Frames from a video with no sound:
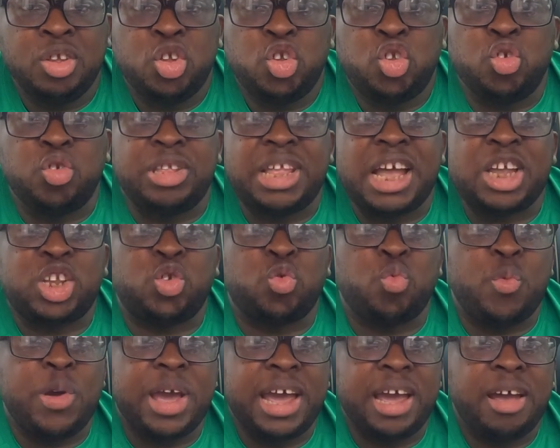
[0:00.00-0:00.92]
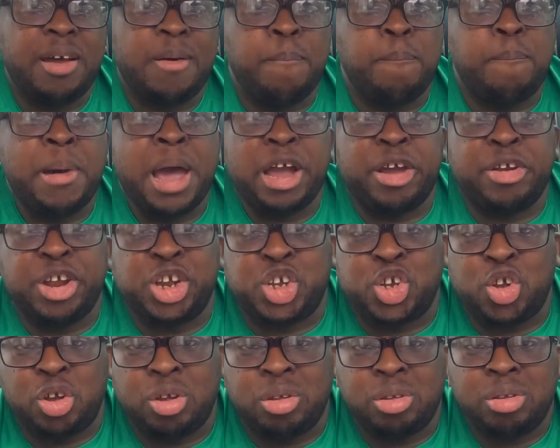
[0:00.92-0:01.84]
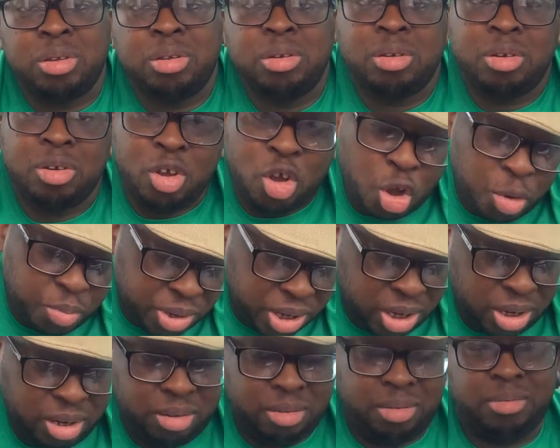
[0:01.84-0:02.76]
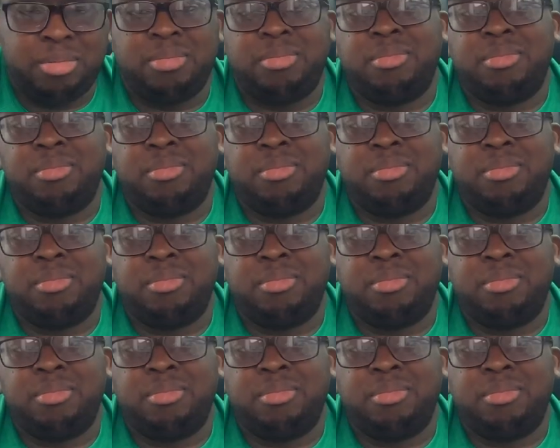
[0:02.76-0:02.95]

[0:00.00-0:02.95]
So that's where migration comes in.